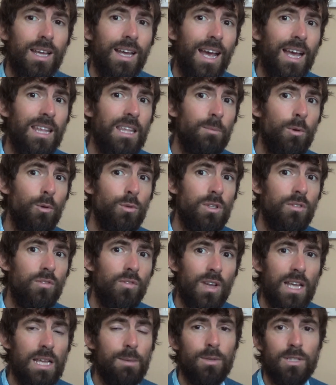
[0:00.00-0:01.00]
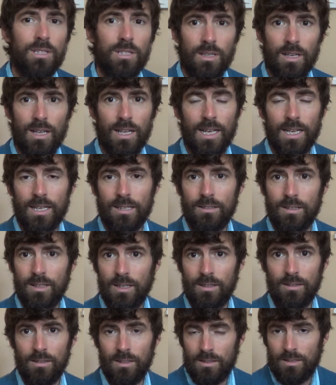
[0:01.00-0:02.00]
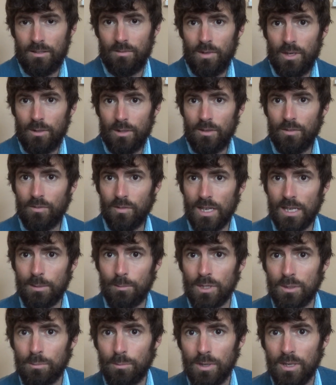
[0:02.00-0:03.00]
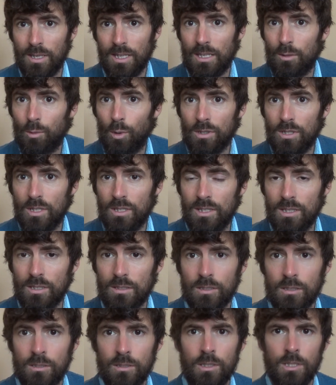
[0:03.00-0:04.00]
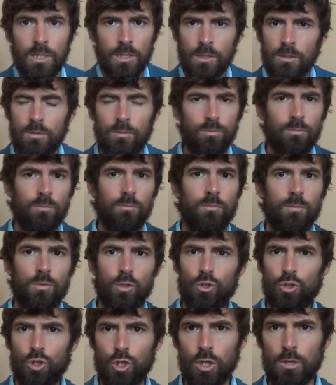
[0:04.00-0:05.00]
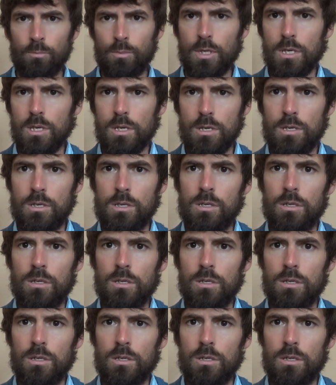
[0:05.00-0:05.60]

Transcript: And the most famous line in this very famous play, what is it? To be.